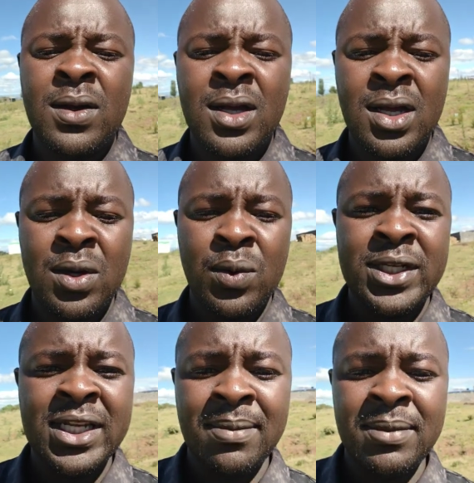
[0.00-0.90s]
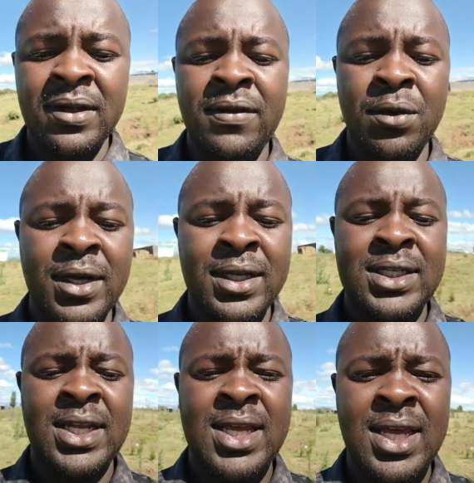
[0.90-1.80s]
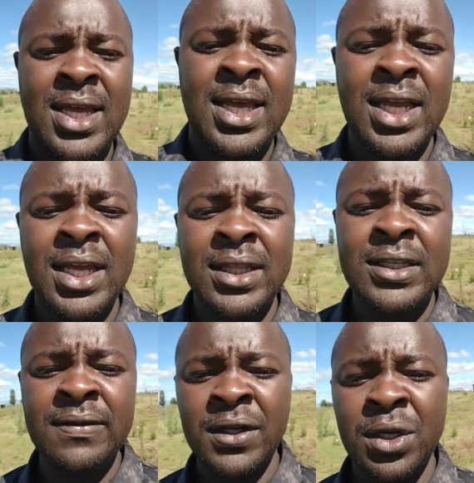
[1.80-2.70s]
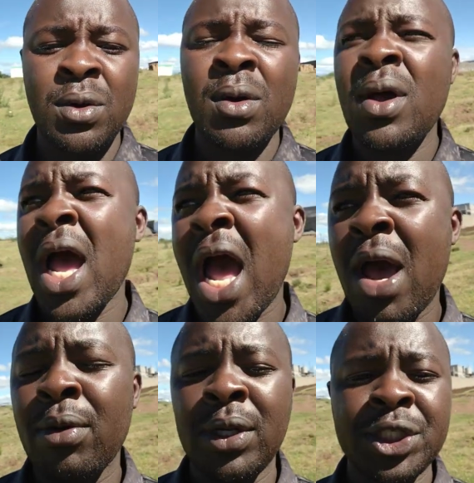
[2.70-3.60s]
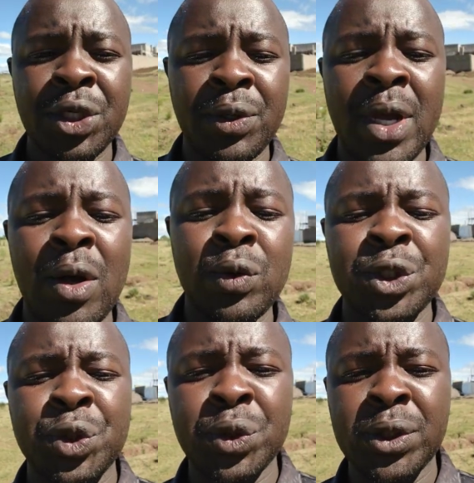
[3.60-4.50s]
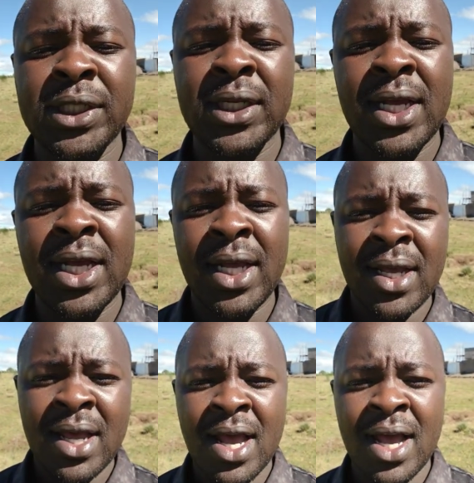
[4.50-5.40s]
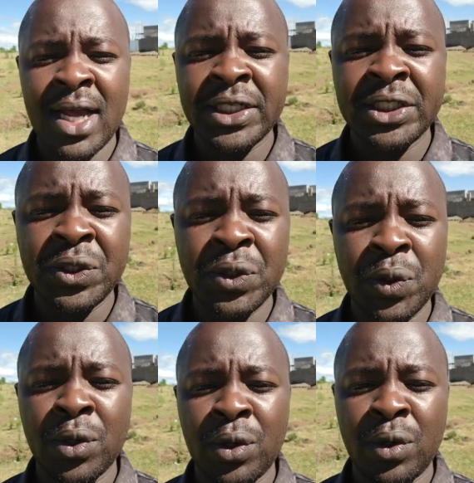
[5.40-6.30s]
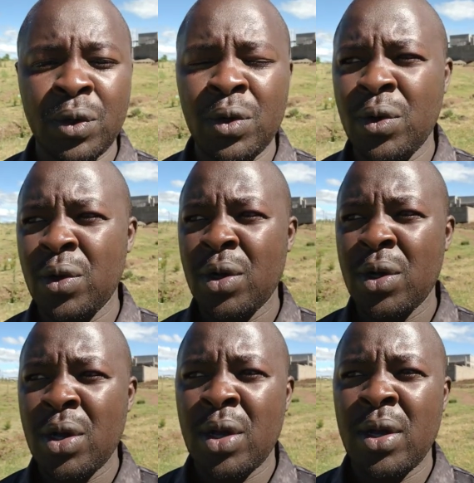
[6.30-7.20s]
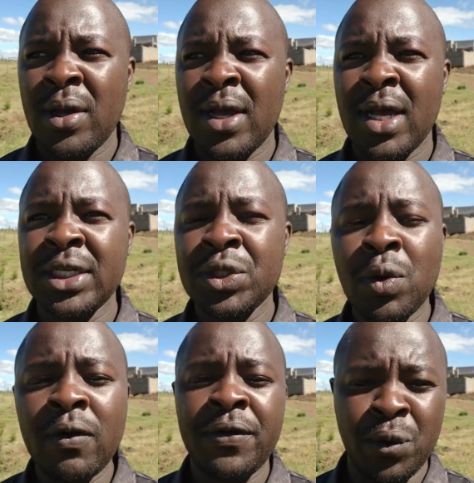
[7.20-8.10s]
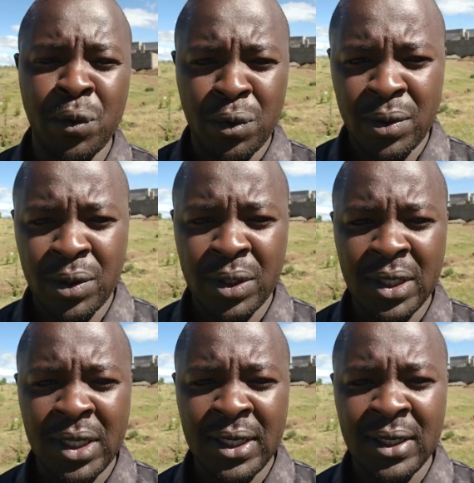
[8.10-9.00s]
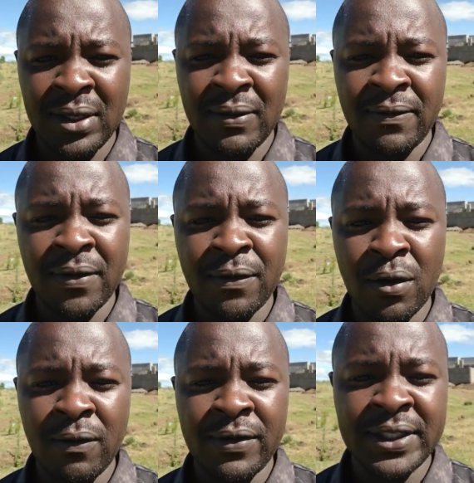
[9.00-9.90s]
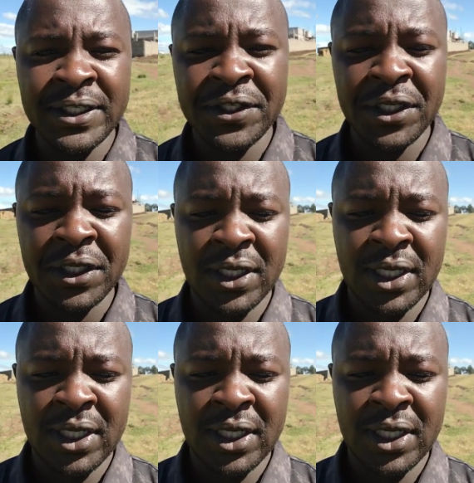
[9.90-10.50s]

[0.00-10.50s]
What's up, dear viewers? In this video, I will show you how to shoot duo duo view in Vivo V60.